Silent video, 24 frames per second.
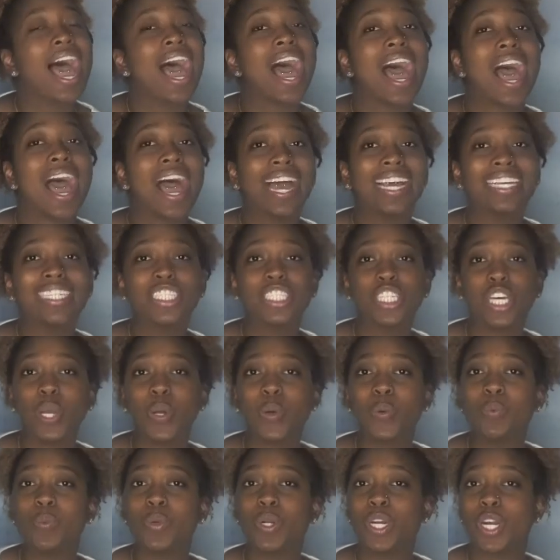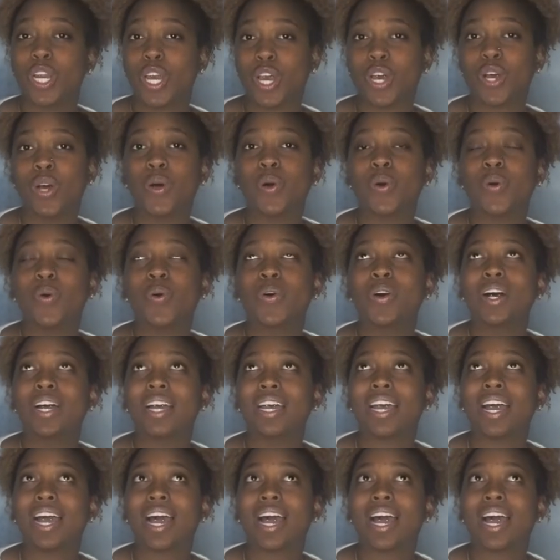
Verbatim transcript: I don't know